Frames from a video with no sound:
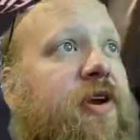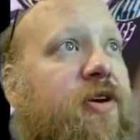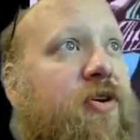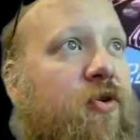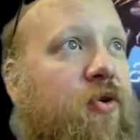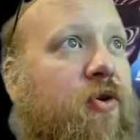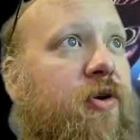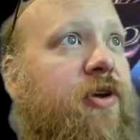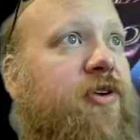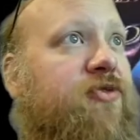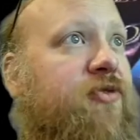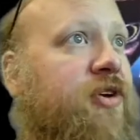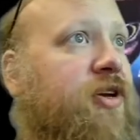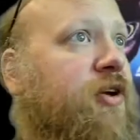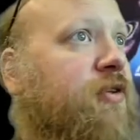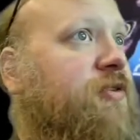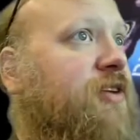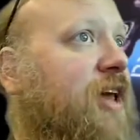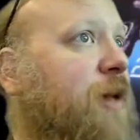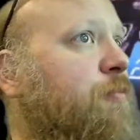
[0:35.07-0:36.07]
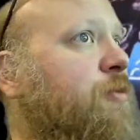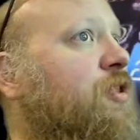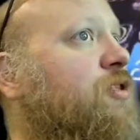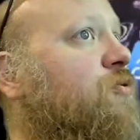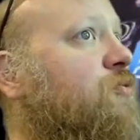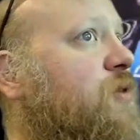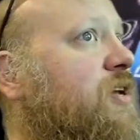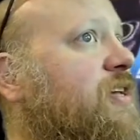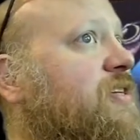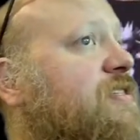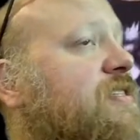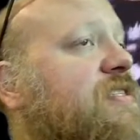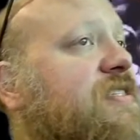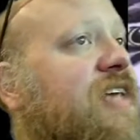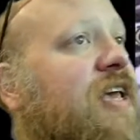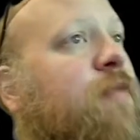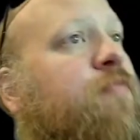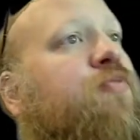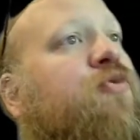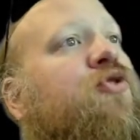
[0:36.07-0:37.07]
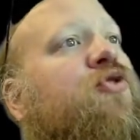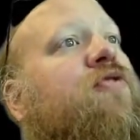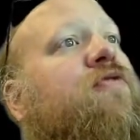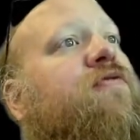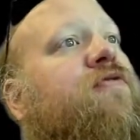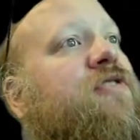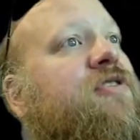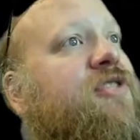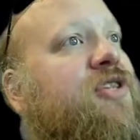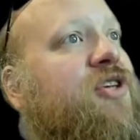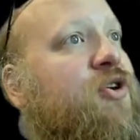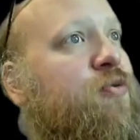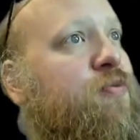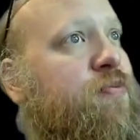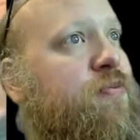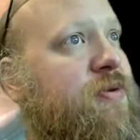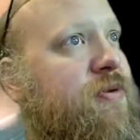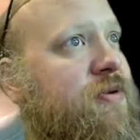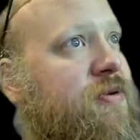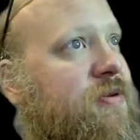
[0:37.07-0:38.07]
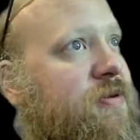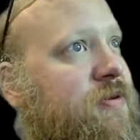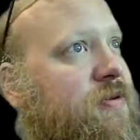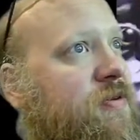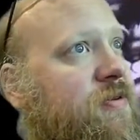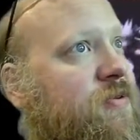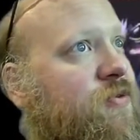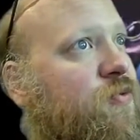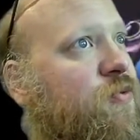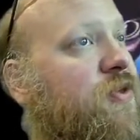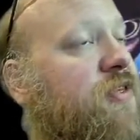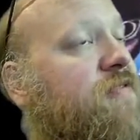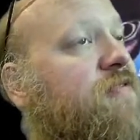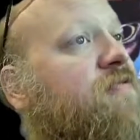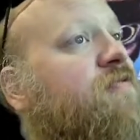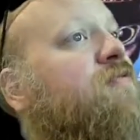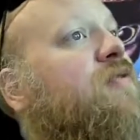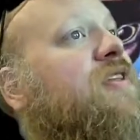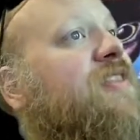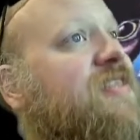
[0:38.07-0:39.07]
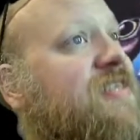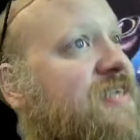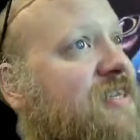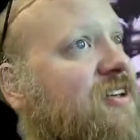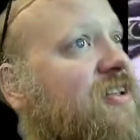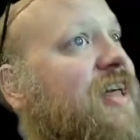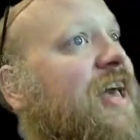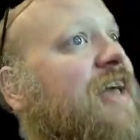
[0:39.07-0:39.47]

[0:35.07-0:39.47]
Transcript: Cora Trico Temi Louise, the same beautiful soap with still a